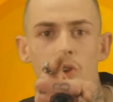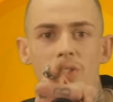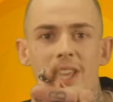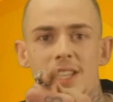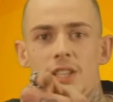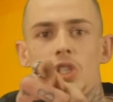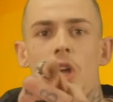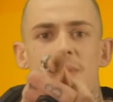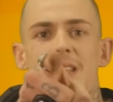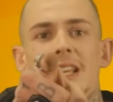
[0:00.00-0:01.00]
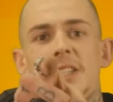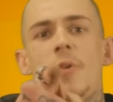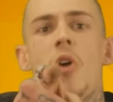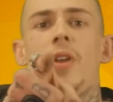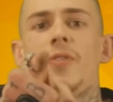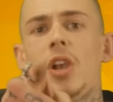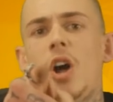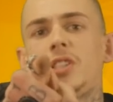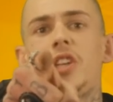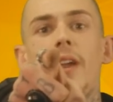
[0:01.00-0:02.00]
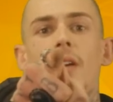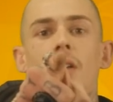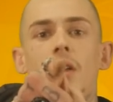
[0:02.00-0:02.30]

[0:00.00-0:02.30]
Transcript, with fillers: Trollstation's top silliest moment of the last year.